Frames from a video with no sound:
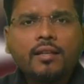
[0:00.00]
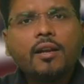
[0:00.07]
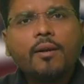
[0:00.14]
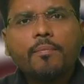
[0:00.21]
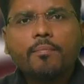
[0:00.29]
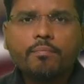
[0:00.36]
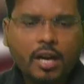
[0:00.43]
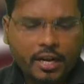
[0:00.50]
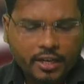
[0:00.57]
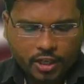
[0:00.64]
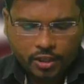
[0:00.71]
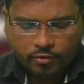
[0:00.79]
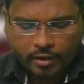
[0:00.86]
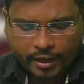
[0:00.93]
Market
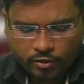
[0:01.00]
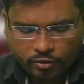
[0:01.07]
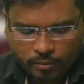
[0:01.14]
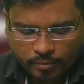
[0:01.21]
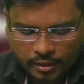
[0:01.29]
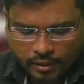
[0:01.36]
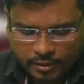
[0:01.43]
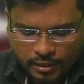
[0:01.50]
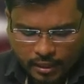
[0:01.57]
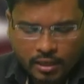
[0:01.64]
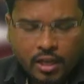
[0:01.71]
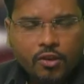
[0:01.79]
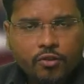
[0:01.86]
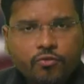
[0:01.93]
value of the asset.
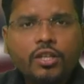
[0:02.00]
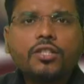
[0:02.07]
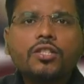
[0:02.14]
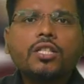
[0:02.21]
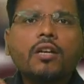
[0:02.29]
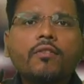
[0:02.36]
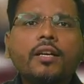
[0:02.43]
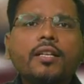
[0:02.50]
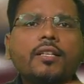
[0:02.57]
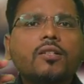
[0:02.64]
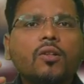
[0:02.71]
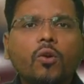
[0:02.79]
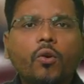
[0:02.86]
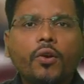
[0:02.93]
Whichever is
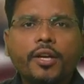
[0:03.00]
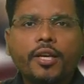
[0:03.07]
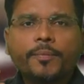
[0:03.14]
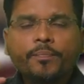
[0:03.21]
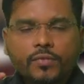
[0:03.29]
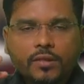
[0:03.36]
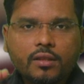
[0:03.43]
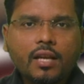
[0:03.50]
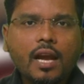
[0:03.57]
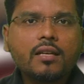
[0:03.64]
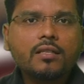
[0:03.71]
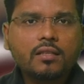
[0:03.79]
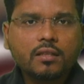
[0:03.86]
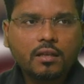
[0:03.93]
lower, that
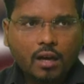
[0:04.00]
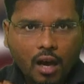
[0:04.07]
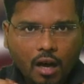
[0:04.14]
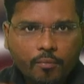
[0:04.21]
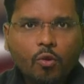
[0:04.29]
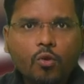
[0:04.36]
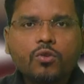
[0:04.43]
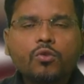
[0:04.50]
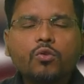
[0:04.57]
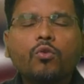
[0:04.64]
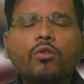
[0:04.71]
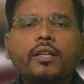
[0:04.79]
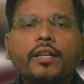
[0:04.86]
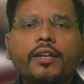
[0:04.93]
amount will
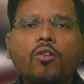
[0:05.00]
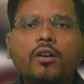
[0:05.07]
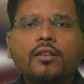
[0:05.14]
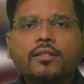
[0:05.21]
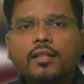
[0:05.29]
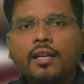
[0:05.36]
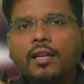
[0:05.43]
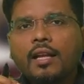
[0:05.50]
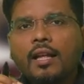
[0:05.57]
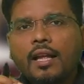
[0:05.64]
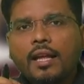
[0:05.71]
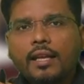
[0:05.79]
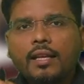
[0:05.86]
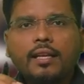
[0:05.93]
record, sir.
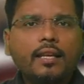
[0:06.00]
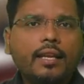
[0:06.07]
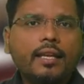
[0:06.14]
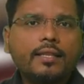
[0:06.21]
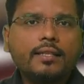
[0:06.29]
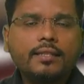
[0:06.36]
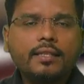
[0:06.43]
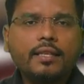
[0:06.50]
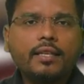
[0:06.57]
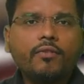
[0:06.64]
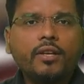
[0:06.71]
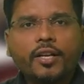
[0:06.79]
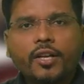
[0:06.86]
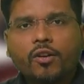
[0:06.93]
Lessee will
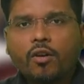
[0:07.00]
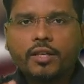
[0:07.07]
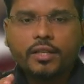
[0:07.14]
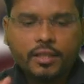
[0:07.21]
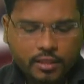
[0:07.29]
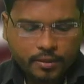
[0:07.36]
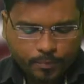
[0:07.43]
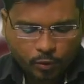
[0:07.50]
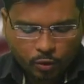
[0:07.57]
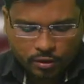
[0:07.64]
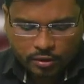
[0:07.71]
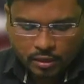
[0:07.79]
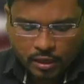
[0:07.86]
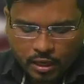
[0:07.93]
record in his books.
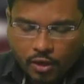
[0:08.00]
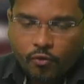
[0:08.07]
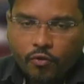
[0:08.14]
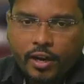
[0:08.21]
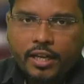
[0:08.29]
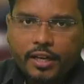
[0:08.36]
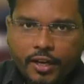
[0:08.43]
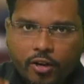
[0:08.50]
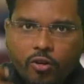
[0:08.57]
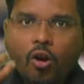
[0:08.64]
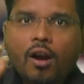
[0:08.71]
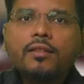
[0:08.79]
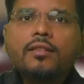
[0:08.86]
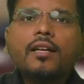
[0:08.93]
When he record
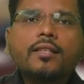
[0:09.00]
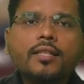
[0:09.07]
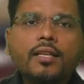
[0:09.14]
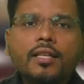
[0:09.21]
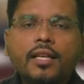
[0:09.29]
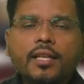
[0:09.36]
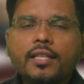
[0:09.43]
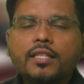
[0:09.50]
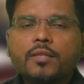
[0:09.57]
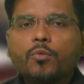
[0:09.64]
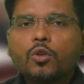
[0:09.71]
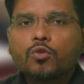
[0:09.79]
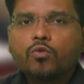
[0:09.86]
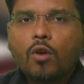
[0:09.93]
the asset in his books,
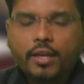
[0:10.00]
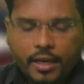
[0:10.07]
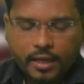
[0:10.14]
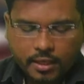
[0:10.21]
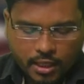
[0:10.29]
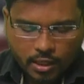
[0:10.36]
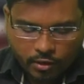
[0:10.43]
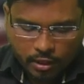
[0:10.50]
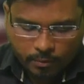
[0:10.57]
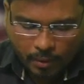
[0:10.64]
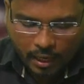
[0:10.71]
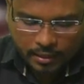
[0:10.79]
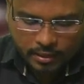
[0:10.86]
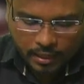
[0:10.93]
what entry he will pass?
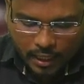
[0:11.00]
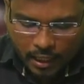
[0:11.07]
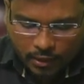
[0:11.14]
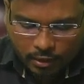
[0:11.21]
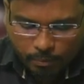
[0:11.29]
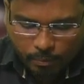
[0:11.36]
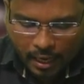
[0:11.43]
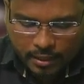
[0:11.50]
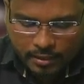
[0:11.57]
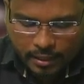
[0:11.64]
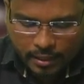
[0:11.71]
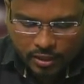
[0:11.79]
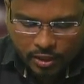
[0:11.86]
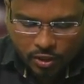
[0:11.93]
He will pass the
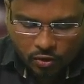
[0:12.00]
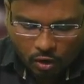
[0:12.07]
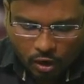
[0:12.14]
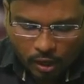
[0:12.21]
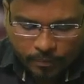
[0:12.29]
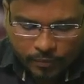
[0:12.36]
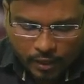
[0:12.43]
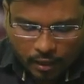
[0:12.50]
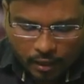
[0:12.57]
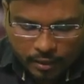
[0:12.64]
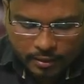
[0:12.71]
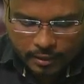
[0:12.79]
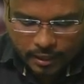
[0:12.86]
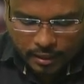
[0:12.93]
entry called
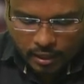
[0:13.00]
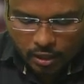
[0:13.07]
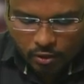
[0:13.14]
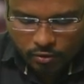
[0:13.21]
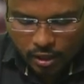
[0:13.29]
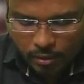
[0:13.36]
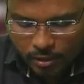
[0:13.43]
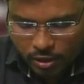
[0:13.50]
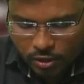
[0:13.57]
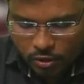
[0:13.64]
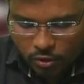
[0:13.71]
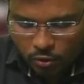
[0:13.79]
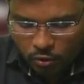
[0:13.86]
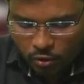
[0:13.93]
asset account debit
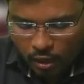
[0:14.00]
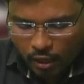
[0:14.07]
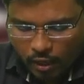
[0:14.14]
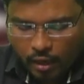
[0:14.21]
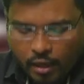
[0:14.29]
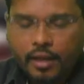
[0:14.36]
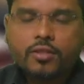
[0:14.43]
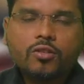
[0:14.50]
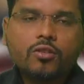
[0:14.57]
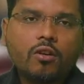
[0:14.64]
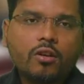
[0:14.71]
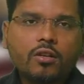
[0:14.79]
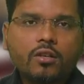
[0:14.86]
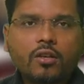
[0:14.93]
to lessor
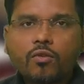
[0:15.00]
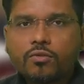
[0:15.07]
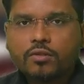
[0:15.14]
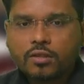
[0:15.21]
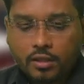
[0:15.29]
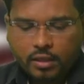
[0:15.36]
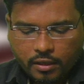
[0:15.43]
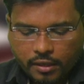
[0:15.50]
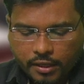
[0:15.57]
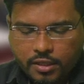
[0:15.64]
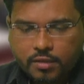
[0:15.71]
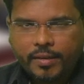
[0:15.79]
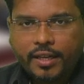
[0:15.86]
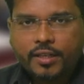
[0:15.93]
account, right, my
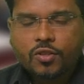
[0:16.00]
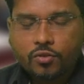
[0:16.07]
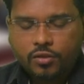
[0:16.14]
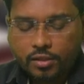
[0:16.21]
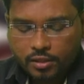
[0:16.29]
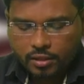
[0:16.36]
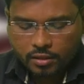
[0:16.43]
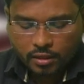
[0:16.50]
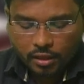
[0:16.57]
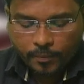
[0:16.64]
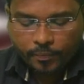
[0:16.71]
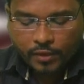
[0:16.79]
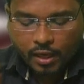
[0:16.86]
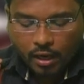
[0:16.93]
dear? This is the
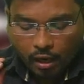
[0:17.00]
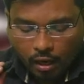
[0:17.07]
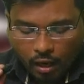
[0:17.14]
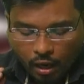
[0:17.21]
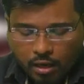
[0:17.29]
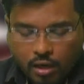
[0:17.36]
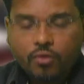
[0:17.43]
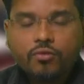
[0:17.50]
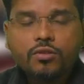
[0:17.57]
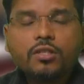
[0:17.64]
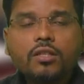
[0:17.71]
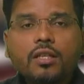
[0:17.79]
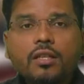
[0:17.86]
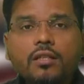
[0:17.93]

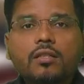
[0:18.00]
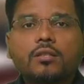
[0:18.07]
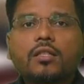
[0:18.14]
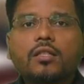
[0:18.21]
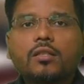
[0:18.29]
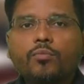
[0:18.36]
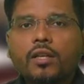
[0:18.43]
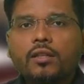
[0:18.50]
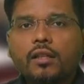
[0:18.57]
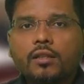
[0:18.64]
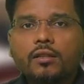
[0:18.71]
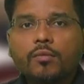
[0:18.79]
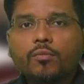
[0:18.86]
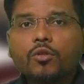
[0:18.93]
accounting treatment in the
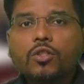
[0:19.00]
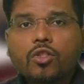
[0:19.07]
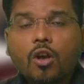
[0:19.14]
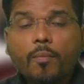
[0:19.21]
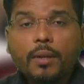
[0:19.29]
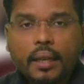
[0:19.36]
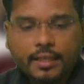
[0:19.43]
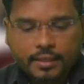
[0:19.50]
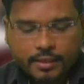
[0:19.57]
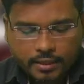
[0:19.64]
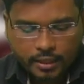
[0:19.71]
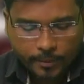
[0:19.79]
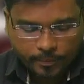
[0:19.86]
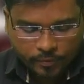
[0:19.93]
books of
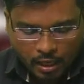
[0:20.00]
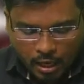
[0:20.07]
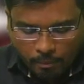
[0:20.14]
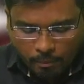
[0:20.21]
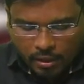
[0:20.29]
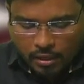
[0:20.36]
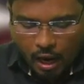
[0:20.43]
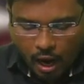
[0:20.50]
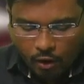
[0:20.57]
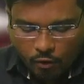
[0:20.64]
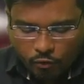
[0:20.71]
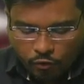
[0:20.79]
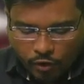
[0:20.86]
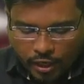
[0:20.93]
lessee. But
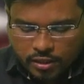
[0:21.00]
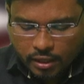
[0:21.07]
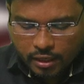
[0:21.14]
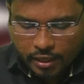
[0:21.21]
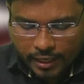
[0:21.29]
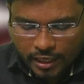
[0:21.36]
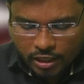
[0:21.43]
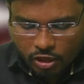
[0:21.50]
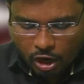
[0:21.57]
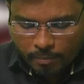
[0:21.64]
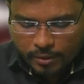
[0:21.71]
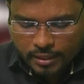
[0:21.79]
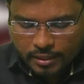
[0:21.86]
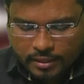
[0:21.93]
which rate of
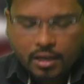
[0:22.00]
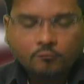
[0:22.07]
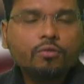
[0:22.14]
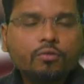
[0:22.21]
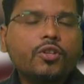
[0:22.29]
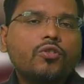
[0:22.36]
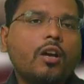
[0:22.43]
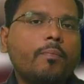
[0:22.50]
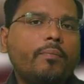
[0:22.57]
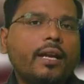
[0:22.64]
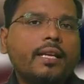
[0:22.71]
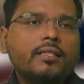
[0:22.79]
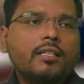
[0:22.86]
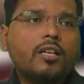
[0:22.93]
discount we should apply,
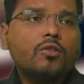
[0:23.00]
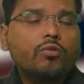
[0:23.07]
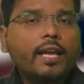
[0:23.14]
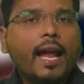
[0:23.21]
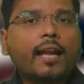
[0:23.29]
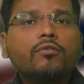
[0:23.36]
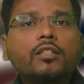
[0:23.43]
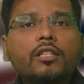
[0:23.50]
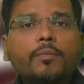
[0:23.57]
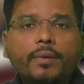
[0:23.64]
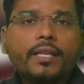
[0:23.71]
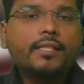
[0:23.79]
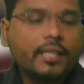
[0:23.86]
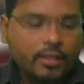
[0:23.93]
sir, to calculate the
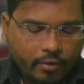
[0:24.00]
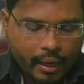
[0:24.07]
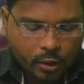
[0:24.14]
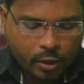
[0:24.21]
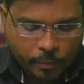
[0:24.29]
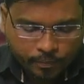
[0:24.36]
present value?